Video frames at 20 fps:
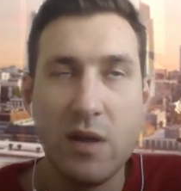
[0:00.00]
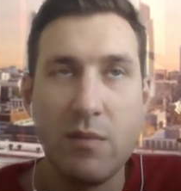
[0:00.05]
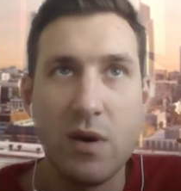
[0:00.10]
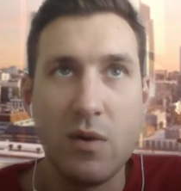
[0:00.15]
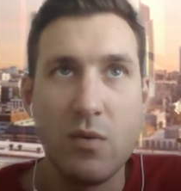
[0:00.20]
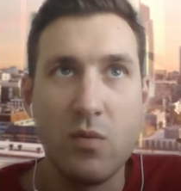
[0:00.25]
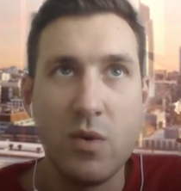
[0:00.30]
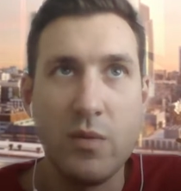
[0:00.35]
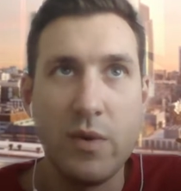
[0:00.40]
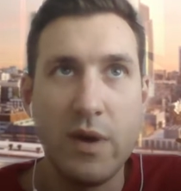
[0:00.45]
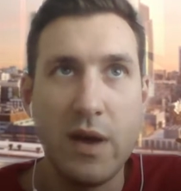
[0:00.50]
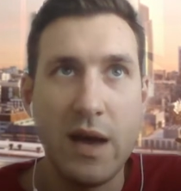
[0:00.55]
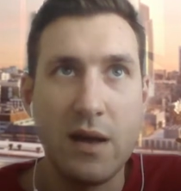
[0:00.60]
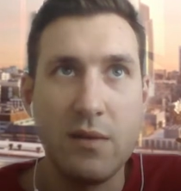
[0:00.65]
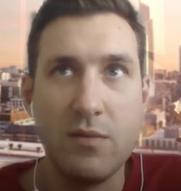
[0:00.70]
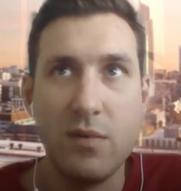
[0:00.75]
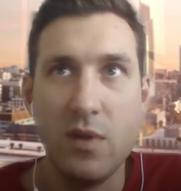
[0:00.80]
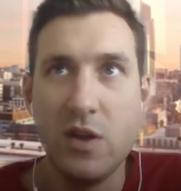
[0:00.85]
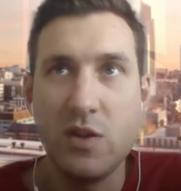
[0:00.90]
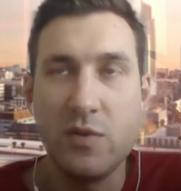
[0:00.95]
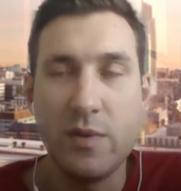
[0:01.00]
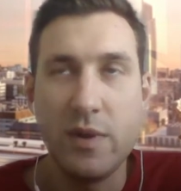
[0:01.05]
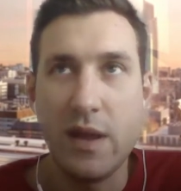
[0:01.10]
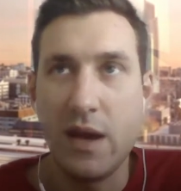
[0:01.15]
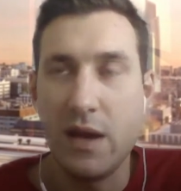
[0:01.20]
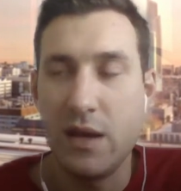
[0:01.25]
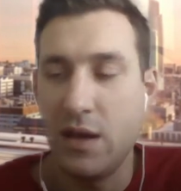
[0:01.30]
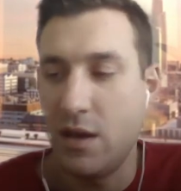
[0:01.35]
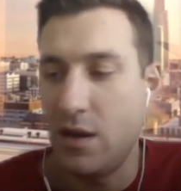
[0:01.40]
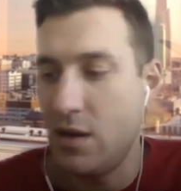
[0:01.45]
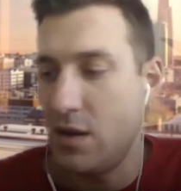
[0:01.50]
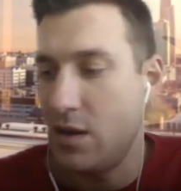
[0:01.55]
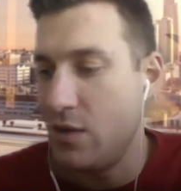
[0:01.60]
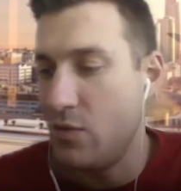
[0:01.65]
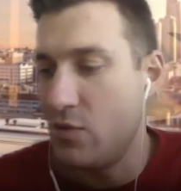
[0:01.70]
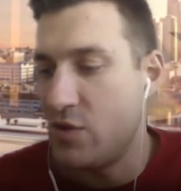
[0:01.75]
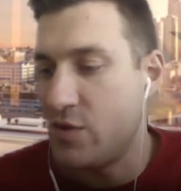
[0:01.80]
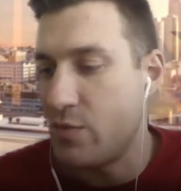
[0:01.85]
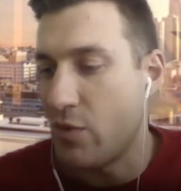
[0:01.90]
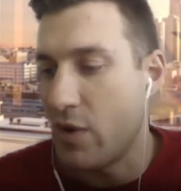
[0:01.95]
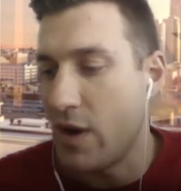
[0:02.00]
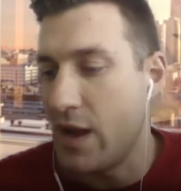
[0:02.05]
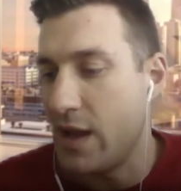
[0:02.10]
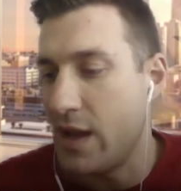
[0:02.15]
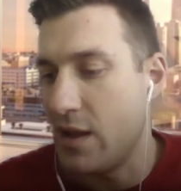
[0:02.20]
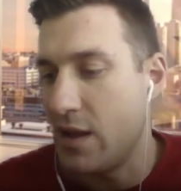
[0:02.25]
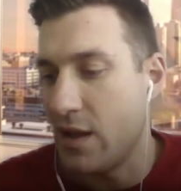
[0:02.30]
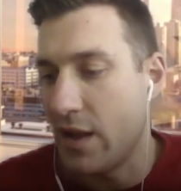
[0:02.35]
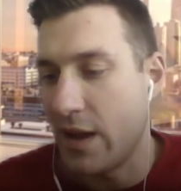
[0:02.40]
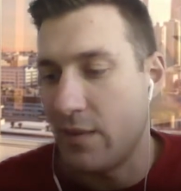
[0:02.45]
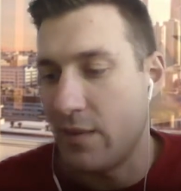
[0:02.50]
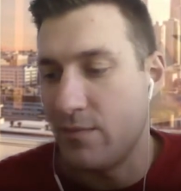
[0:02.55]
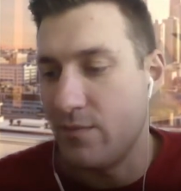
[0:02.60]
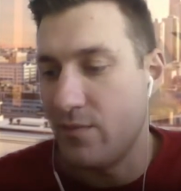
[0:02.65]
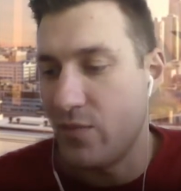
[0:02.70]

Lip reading: but when we had Leishman that year, he was spraying it like